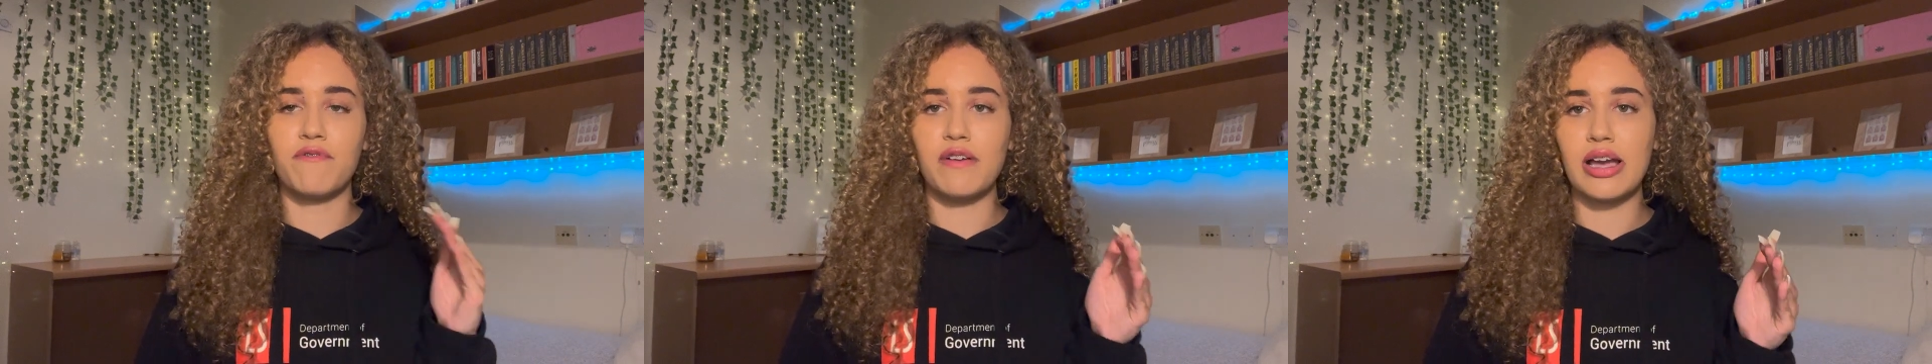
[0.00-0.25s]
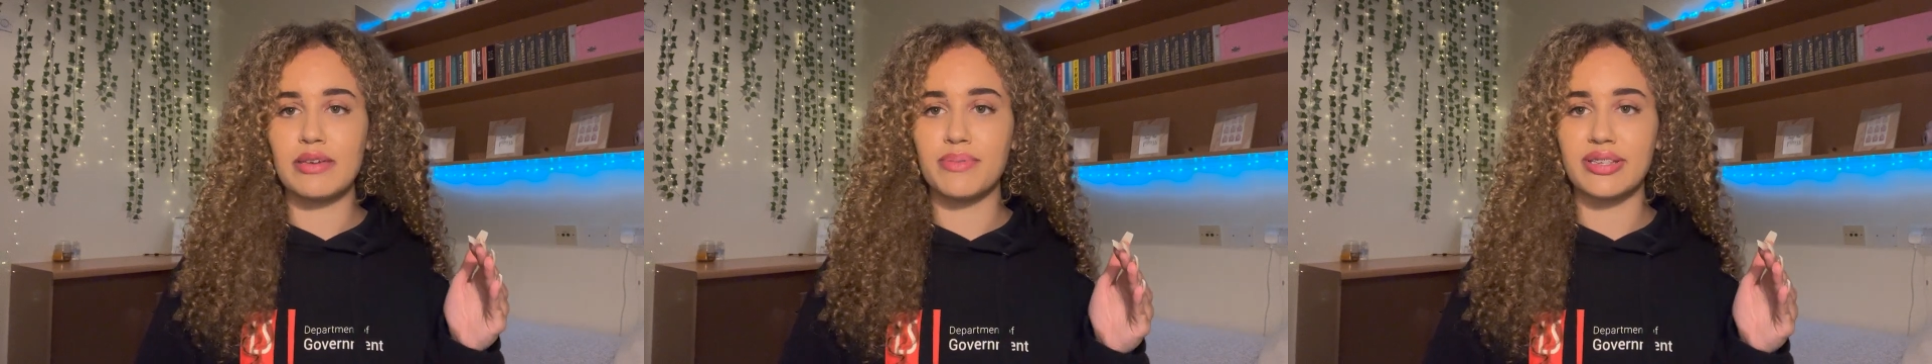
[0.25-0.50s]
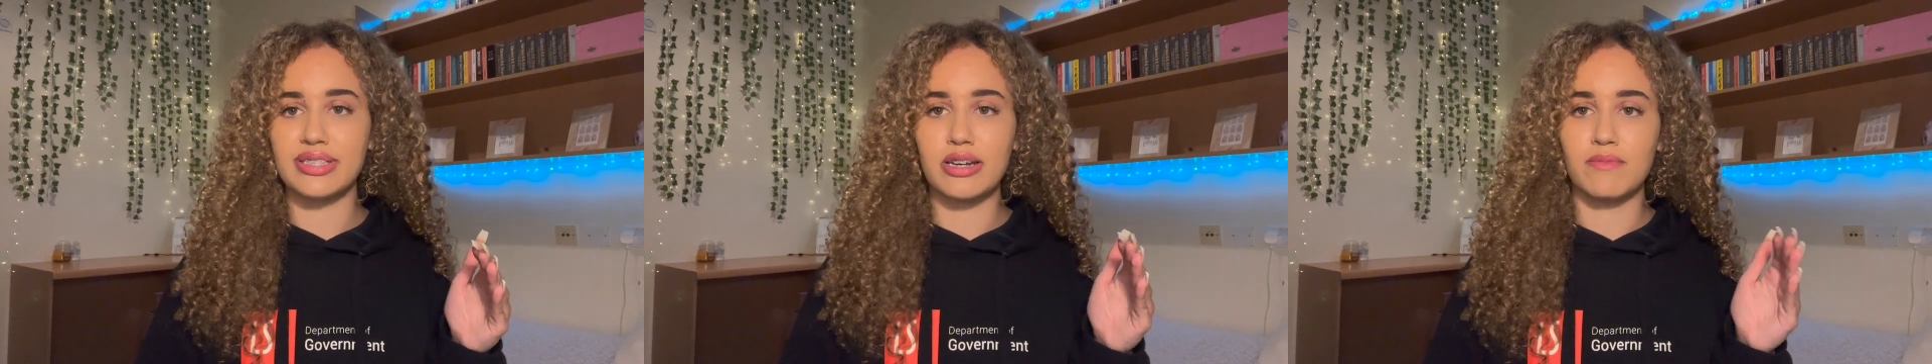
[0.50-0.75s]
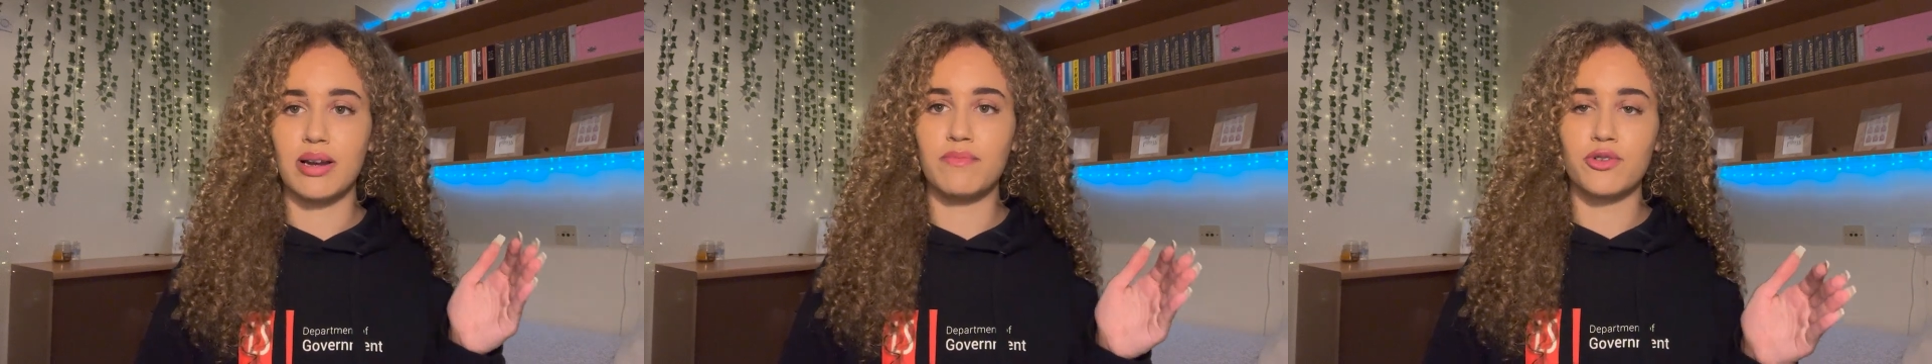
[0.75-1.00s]
30%
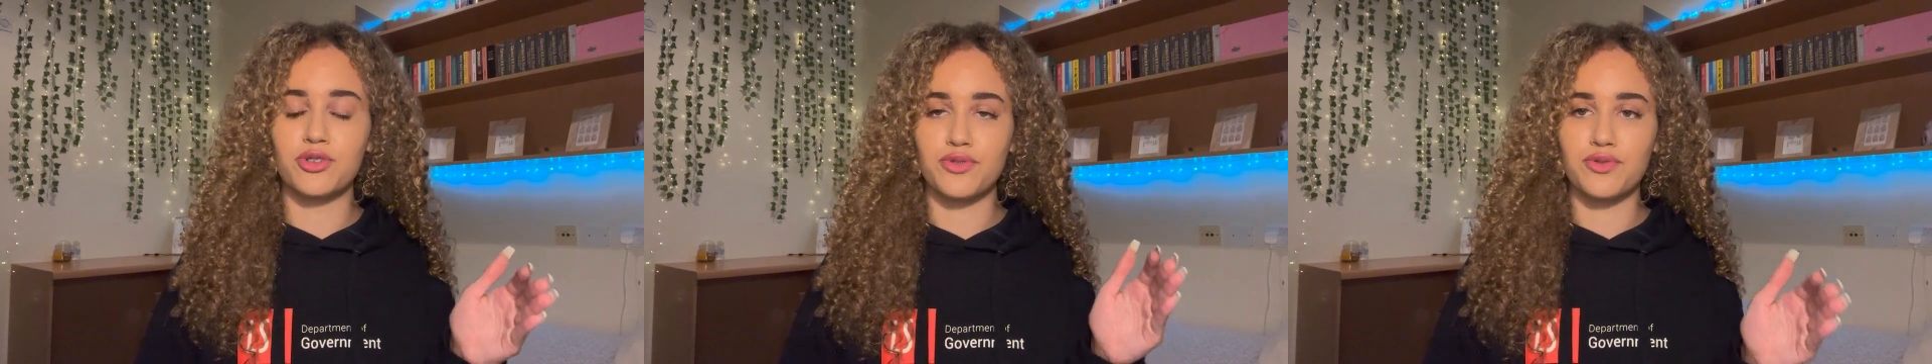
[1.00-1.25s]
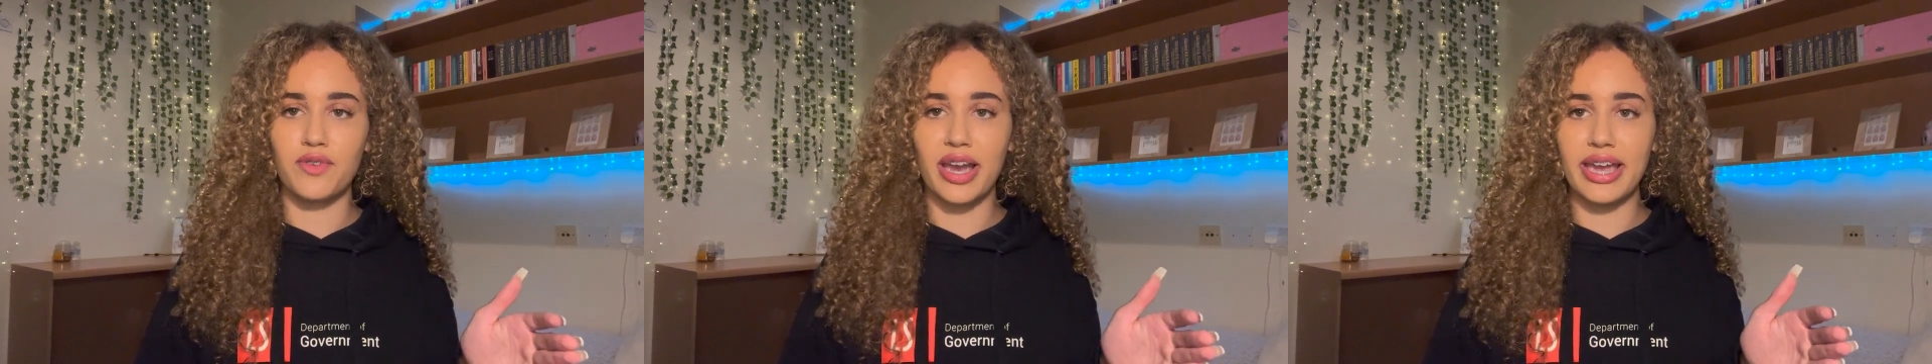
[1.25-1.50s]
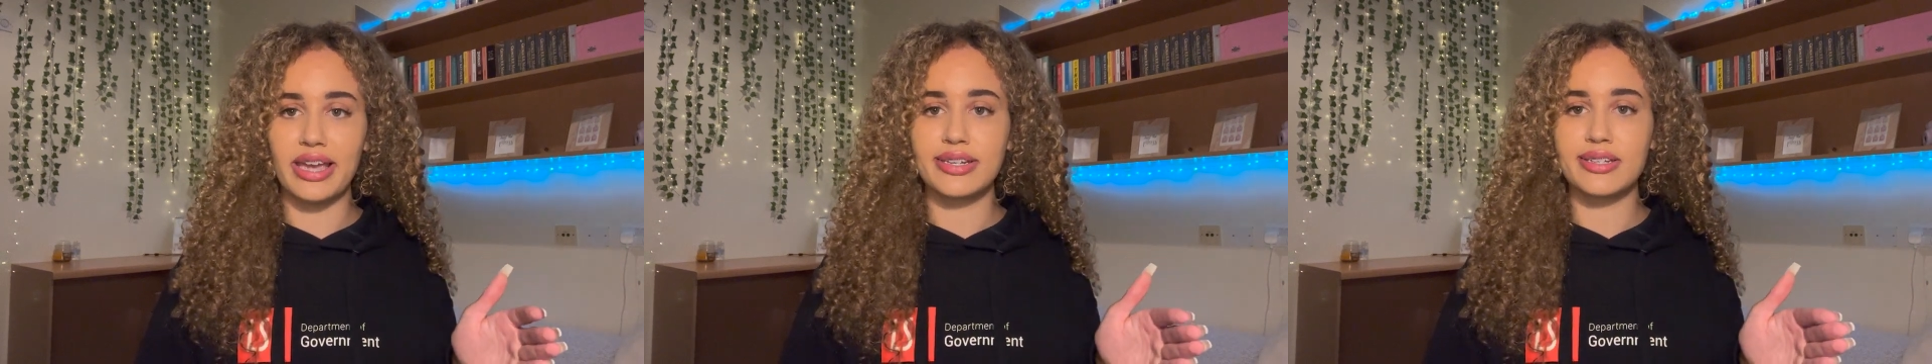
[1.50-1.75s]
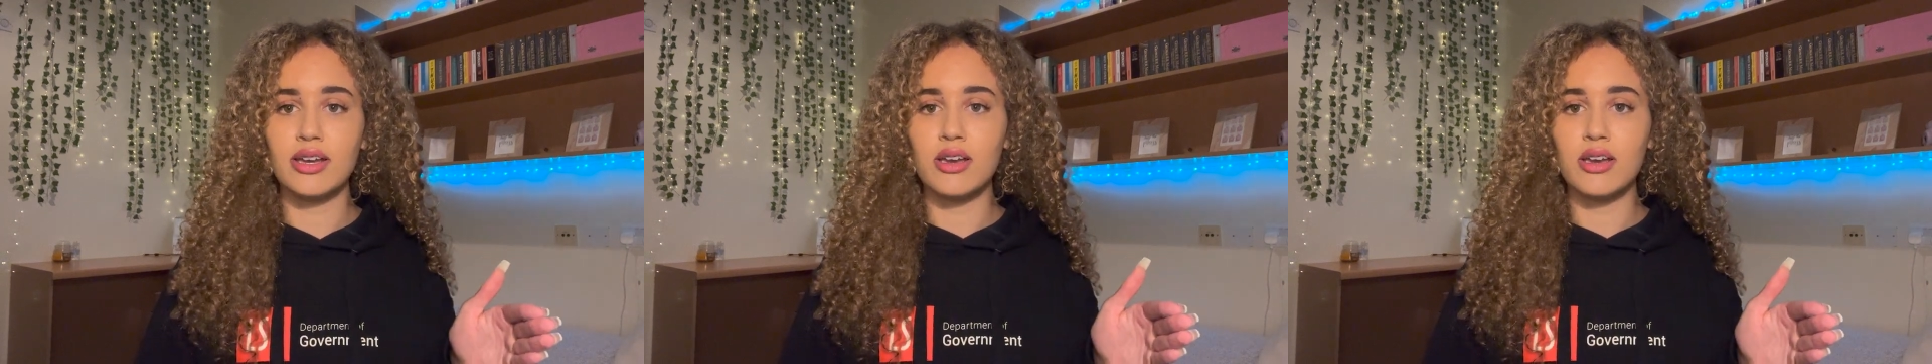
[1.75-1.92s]
of my module grade,